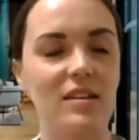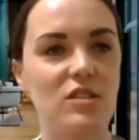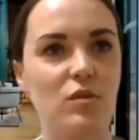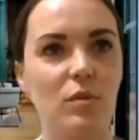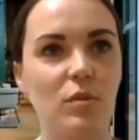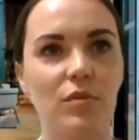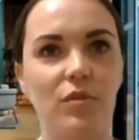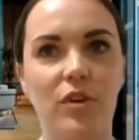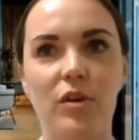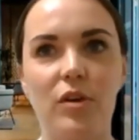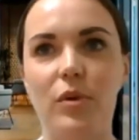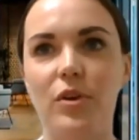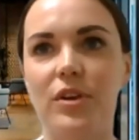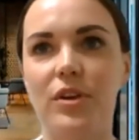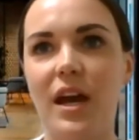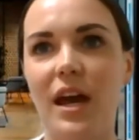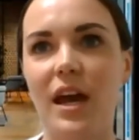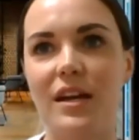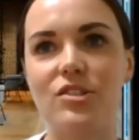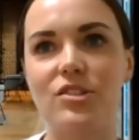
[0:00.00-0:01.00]
some of the
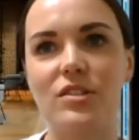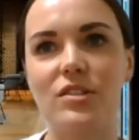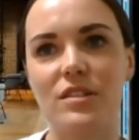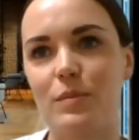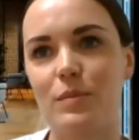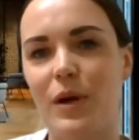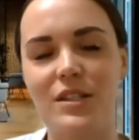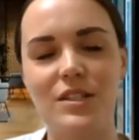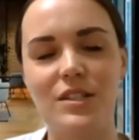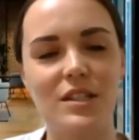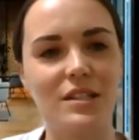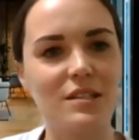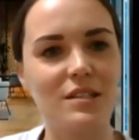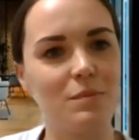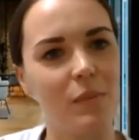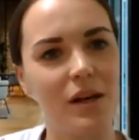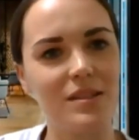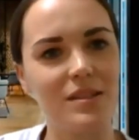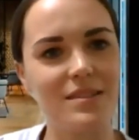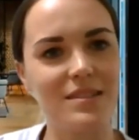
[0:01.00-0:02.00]
communications
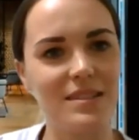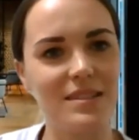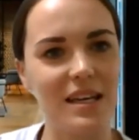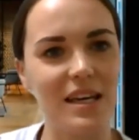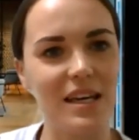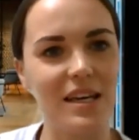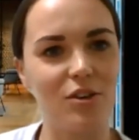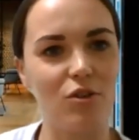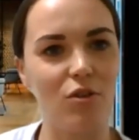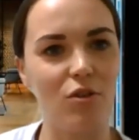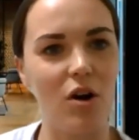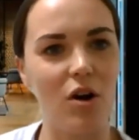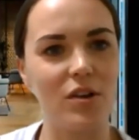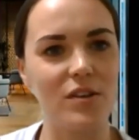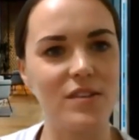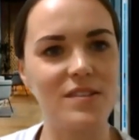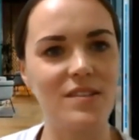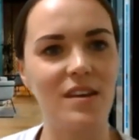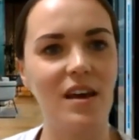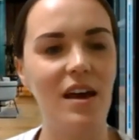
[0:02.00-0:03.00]
patients might see
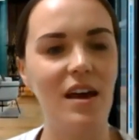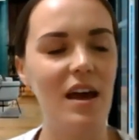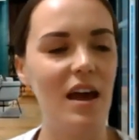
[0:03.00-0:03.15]
across